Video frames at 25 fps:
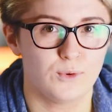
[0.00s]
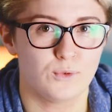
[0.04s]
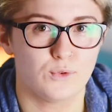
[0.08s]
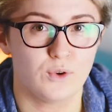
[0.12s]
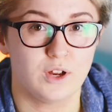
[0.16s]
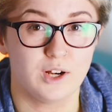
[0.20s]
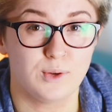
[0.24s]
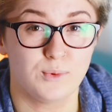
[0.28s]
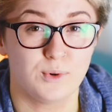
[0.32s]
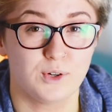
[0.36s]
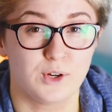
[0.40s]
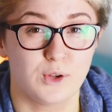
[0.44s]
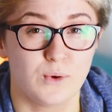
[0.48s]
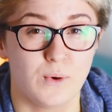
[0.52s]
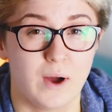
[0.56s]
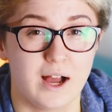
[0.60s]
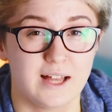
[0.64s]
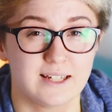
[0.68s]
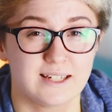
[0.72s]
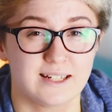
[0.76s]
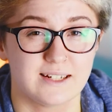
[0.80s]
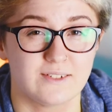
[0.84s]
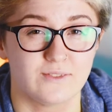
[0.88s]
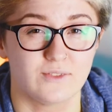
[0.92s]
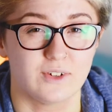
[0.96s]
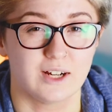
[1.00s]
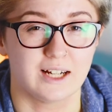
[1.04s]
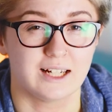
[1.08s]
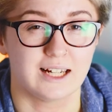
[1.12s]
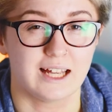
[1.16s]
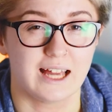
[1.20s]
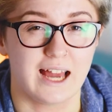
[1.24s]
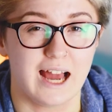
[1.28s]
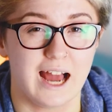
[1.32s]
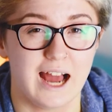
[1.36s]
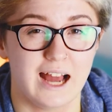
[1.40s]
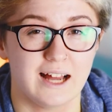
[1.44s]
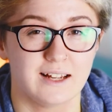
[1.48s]
For anyone who hasn't really
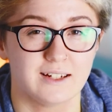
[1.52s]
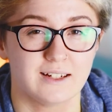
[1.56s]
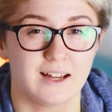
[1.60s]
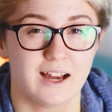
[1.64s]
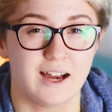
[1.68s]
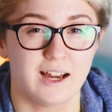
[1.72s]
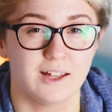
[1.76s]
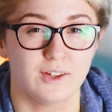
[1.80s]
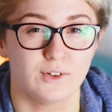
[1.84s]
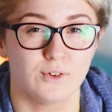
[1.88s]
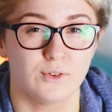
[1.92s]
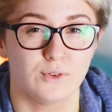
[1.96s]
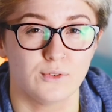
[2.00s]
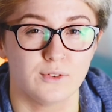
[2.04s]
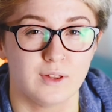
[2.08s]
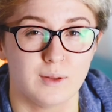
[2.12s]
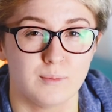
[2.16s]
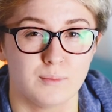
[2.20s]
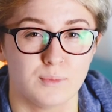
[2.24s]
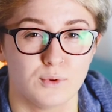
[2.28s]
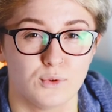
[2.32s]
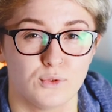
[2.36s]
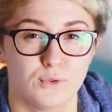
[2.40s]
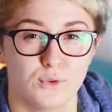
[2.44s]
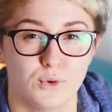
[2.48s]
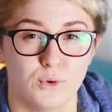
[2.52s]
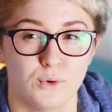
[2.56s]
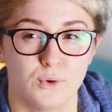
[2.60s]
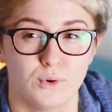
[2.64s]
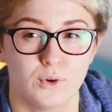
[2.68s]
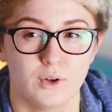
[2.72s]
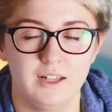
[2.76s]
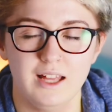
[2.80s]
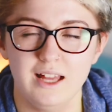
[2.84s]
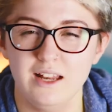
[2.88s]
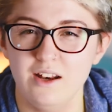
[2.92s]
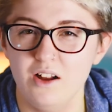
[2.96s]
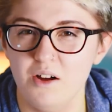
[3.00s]
had either of them before,
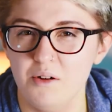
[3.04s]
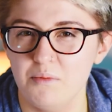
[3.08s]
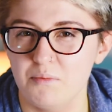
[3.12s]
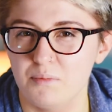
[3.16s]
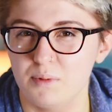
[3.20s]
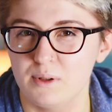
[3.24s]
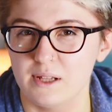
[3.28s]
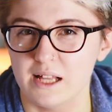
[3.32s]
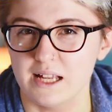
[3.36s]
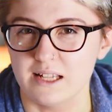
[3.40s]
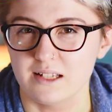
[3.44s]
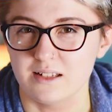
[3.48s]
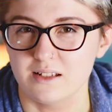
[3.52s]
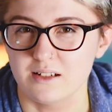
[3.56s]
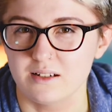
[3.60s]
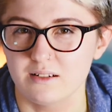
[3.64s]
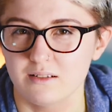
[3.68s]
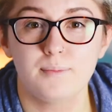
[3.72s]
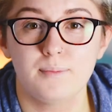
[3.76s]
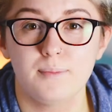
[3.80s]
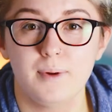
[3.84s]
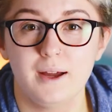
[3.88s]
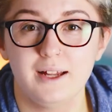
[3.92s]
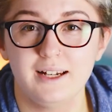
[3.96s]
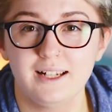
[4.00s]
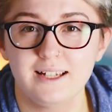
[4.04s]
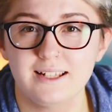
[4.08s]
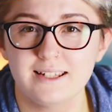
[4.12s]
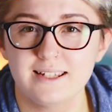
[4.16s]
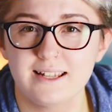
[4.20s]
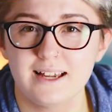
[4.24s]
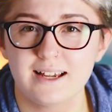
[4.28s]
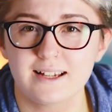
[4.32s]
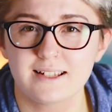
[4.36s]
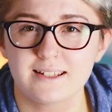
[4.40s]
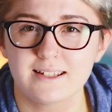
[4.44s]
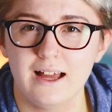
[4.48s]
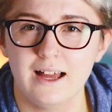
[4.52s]
they're not pleasant. Panic
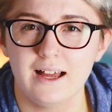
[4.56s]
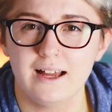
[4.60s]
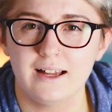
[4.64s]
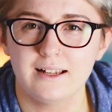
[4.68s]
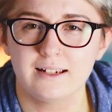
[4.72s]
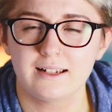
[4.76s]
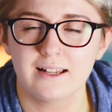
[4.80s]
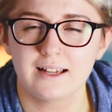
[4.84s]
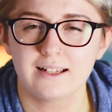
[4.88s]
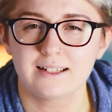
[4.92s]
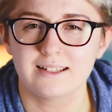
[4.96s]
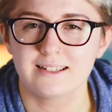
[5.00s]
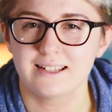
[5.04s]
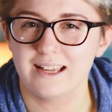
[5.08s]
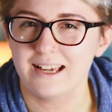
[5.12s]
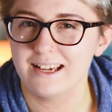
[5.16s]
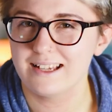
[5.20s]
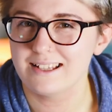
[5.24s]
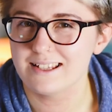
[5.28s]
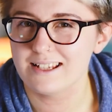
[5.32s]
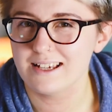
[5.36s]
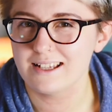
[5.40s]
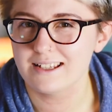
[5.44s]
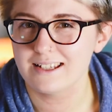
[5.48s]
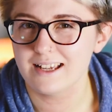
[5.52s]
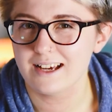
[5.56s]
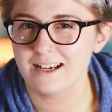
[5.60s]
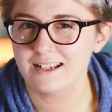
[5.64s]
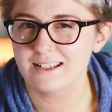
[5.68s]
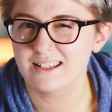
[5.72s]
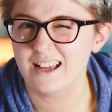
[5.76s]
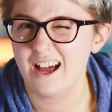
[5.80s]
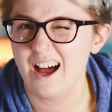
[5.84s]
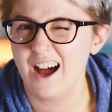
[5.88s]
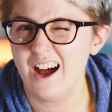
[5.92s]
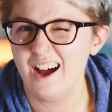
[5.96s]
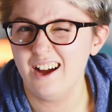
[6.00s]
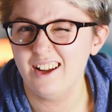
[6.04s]
attacks and anxiety attacks
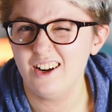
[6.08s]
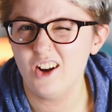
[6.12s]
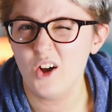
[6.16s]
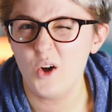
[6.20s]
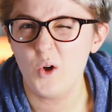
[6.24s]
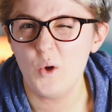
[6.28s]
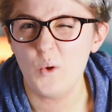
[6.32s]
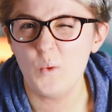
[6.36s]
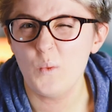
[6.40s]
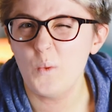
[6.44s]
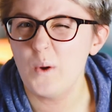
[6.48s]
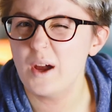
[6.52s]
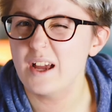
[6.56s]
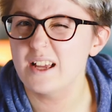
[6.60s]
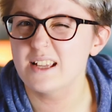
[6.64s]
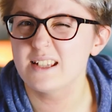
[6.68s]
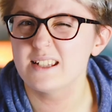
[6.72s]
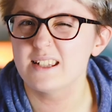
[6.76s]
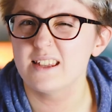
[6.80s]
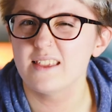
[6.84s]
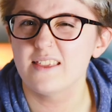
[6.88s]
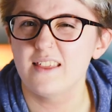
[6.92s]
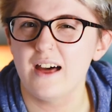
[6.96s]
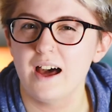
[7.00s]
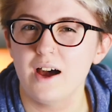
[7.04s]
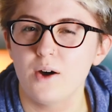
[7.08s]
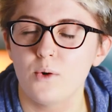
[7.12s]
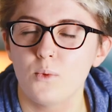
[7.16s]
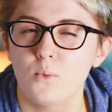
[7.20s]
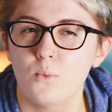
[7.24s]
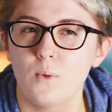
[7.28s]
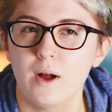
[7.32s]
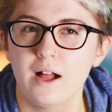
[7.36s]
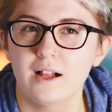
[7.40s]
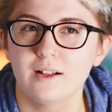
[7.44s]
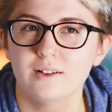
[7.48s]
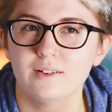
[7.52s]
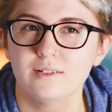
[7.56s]
aren't always that
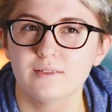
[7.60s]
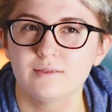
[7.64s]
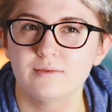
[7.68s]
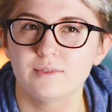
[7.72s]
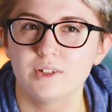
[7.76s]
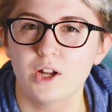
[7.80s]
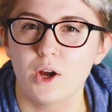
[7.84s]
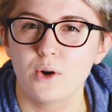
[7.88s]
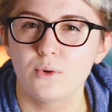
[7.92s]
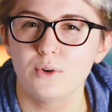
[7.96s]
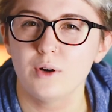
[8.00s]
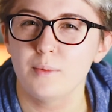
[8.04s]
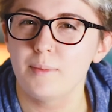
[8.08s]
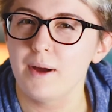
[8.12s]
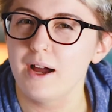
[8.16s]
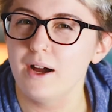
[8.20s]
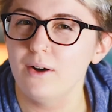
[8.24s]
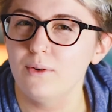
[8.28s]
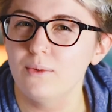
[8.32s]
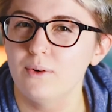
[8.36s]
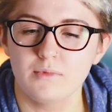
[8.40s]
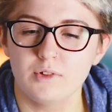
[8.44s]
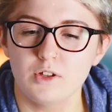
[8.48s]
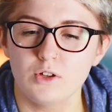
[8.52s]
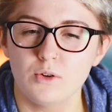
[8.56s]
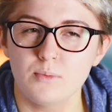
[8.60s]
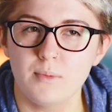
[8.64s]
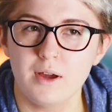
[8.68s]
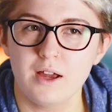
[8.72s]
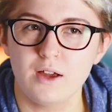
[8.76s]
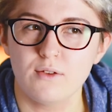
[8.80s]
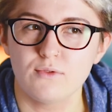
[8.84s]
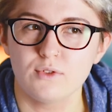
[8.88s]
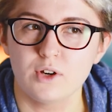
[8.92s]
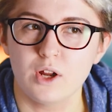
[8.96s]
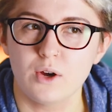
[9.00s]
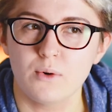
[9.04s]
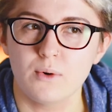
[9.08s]
well known about. You may
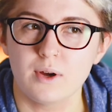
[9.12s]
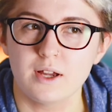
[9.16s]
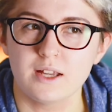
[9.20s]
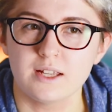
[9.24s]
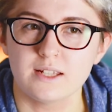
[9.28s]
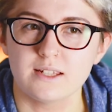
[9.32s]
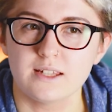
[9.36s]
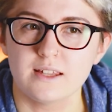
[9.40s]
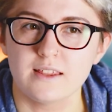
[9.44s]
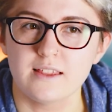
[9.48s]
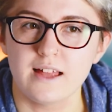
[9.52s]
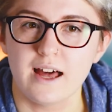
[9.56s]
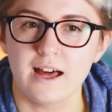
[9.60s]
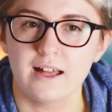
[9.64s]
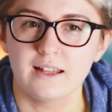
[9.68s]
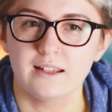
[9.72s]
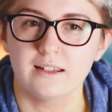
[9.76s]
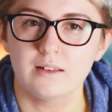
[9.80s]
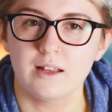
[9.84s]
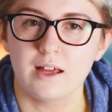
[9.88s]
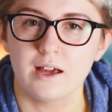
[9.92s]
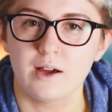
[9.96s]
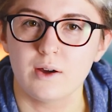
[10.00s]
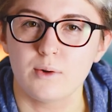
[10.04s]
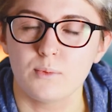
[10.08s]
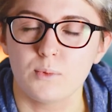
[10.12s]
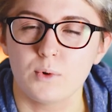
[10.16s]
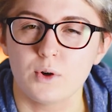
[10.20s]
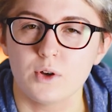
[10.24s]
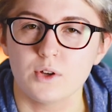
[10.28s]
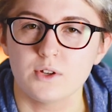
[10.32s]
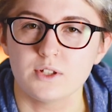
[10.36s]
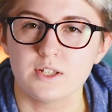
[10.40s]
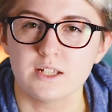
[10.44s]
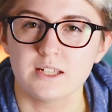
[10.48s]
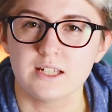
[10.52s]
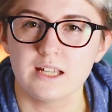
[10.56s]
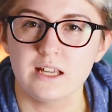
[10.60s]
have noticed that there
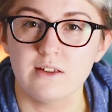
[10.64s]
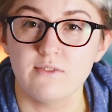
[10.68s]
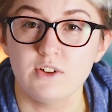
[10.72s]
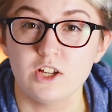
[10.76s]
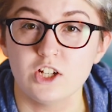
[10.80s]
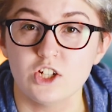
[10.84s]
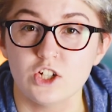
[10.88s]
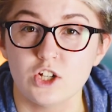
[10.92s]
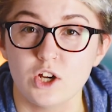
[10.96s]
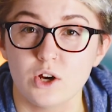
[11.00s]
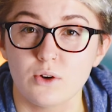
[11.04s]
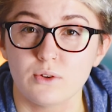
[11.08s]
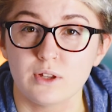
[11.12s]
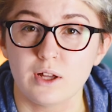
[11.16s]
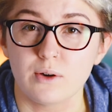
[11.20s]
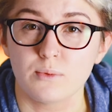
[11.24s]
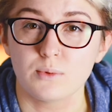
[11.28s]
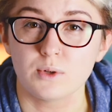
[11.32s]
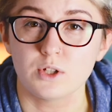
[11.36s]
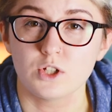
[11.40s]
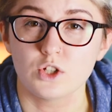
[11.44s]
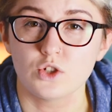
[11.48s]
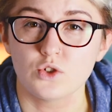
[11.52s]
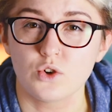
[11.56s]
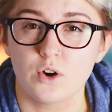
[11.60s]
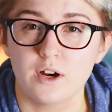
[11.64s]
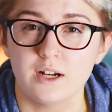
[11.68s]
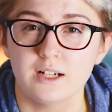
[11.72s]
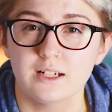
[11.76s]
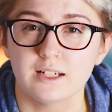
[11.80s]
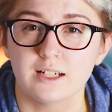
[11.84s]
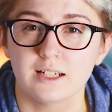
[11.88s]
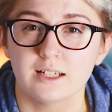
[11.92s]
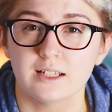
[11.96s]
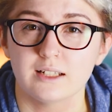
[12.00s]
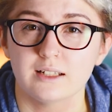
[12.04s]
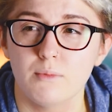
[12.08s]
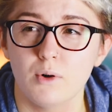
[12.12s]
was a TV show that was
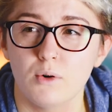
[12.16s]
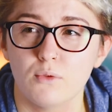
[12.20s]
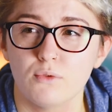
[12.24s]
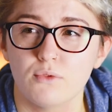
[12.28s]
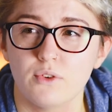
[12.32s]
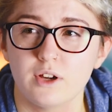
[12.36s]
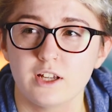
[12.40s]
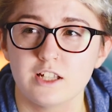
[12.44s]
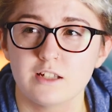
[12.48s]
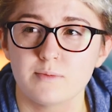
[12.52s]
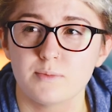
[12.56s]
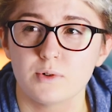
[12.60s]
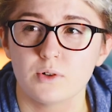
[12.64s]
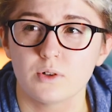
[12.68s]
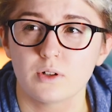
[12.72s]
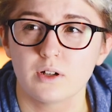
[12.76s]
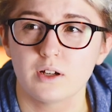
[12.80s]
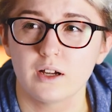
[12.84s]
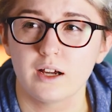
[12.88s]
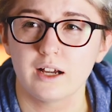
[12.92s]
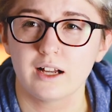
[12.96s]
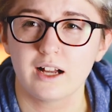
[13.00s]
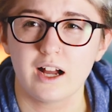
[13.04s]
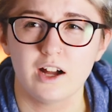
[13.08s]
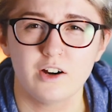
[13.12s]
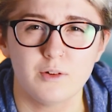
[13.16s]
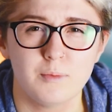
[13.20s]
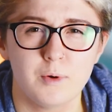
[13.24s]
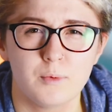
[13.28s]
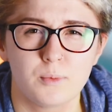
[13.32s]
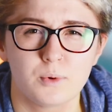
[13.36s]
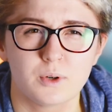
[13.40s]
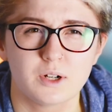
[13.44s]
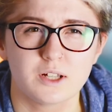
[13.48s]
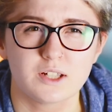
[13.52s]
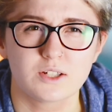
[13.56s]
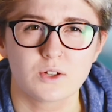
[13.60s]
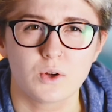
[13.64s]
trending on Facebook. I can't remember
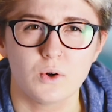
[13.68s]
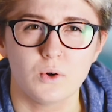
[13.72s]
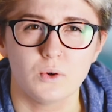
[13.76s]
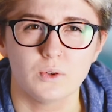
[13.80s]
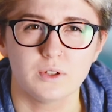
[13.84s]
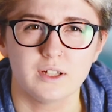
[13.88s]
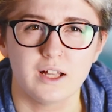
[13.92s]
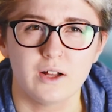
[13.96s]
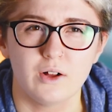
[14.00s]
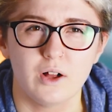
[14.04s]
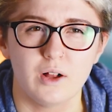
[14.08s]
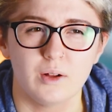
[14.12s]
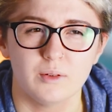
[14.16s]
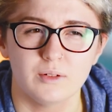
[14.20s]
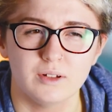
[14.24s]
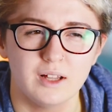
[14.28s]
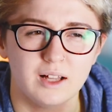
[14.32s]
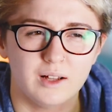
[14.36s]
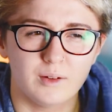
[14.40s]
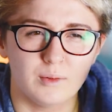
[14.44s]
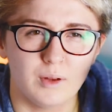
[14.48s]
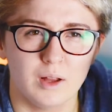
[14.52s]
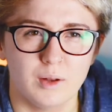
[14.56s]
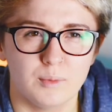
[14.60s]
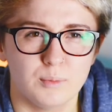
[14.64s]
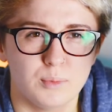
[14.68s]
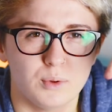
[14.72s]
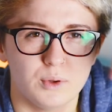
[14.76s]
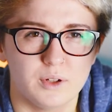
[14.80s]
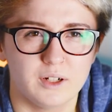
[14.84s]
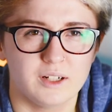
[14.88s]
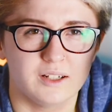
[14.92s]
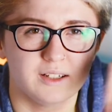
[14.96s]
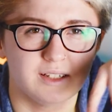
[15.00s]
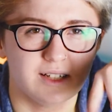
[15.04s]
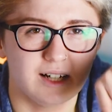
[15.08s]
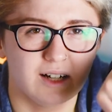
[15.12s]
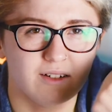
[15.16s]
what it's called now. I'll put
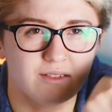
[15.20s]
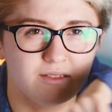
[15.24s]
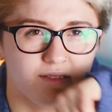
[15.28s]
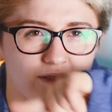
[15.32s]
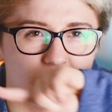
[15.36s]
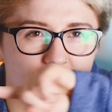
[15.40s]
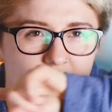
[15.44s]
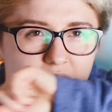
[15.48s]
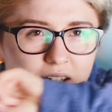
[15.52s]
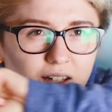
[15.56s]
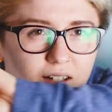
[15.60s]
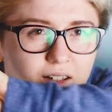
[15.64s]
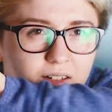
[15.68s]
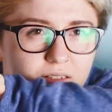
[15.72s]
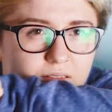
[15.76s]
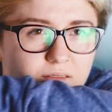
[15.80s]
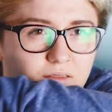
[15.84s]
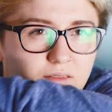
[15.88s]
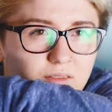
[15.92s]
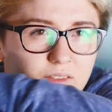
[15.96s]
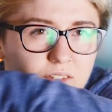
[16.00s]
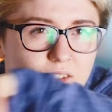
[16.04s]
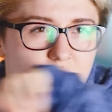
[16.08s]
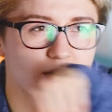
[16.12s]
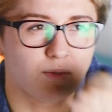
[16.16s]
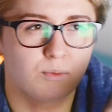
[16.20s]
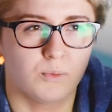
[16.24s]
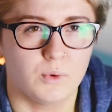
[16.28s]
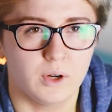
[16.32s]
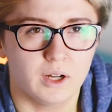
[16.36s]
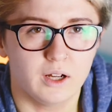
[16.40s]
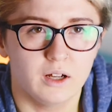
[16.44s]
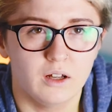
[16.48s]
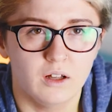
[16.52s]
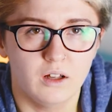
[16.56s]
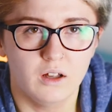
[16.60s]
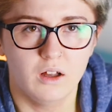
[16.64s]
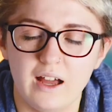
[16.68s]
it down here somewhere.